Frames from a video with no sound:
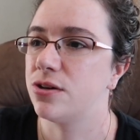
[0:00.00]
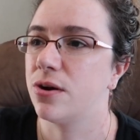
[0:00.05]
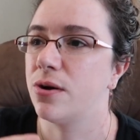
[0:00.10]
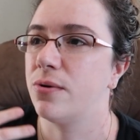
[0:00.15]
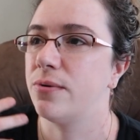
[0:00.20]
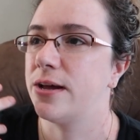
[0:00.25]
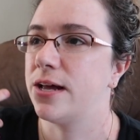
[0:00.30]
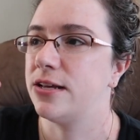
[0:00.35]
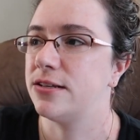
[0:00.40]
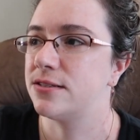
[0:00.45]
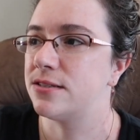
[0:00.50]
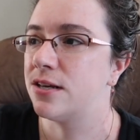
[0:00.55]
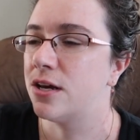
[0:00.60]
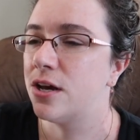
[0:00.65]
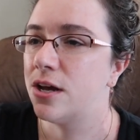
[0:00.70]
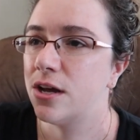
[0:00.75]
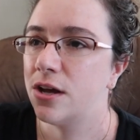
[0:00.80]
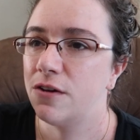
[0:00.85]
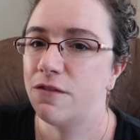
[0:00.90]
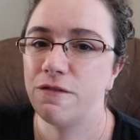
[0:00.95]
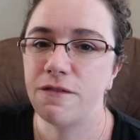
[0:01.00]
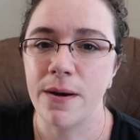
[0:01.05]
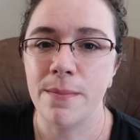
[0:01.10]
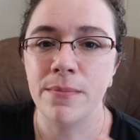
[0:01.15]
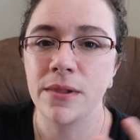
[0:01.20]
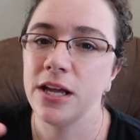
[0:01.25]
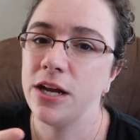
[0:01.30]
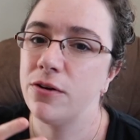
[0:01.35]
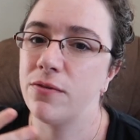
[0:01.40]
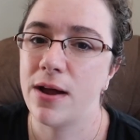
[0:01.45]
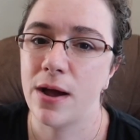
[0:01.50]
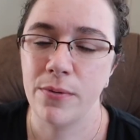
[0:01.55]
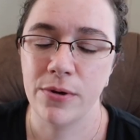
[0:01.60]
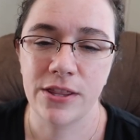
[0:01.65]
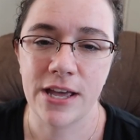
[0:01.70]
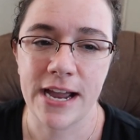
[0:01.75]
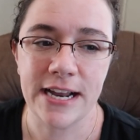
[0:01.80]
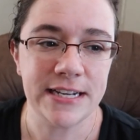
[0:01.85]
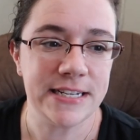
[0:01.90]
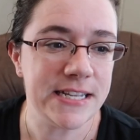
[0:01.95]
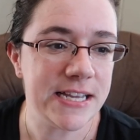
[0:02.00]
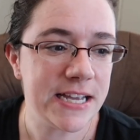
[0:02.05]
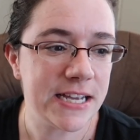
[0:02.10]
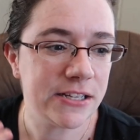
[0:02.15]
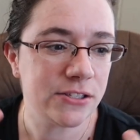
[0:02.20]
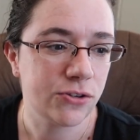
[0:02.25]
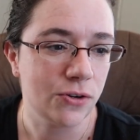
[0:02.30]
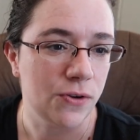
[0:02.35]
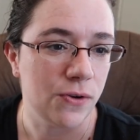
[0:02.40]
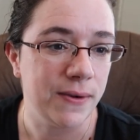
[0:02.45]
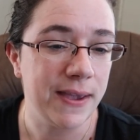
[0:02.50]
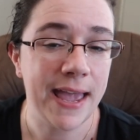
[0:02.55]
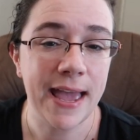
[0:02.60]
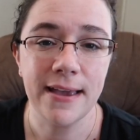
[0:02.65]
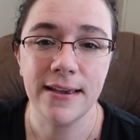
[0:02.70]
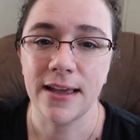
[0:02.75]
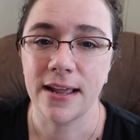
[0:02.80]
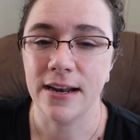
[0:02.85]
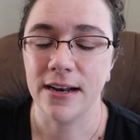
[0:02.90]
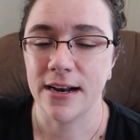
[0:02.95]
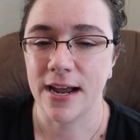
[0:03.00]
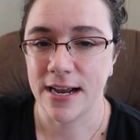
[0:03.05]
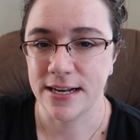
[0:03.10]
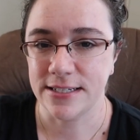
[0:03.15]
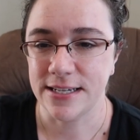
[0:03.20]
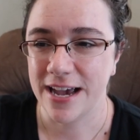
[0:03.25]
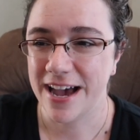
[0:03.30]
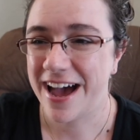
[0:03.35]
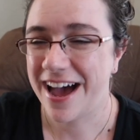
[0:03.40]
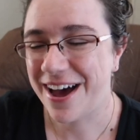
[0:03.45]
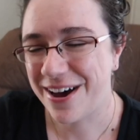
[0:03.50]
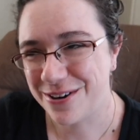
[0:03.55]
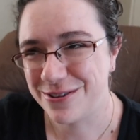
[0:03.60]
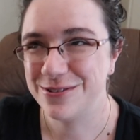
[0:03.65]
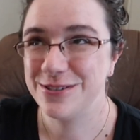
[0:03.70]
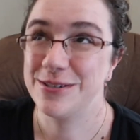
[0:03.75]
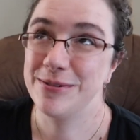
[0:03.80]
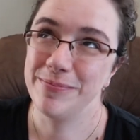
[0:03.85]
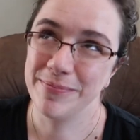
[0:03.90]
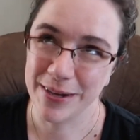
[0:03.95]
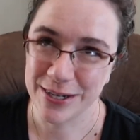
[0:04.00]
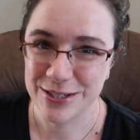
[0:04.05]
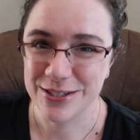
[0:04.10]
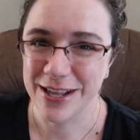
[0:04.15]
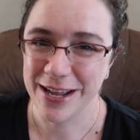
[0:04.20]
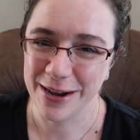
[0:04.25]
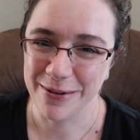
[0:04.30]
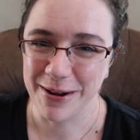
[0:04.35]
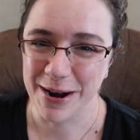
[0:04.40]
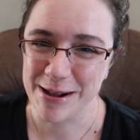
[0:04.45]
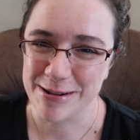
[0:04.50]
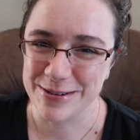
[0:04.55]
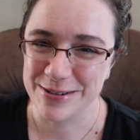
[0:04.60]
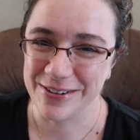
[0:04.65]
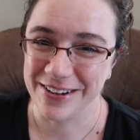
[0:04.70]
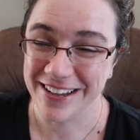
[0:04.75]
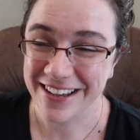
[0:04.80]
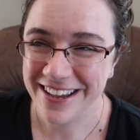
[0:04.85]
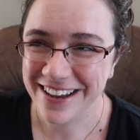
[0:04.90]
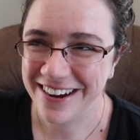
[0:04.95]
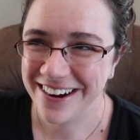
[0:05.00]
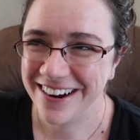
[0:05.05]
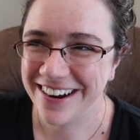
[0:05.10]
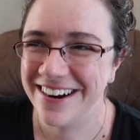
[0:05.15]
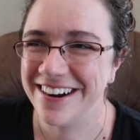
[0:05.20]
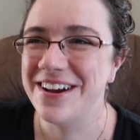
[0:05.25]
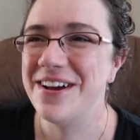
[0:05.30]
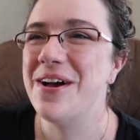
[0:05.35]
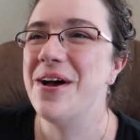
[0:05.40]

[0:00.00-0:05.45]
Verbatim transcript: You're always fumbling around with ideas, or you can't get an idea out, much like what I'm doing here.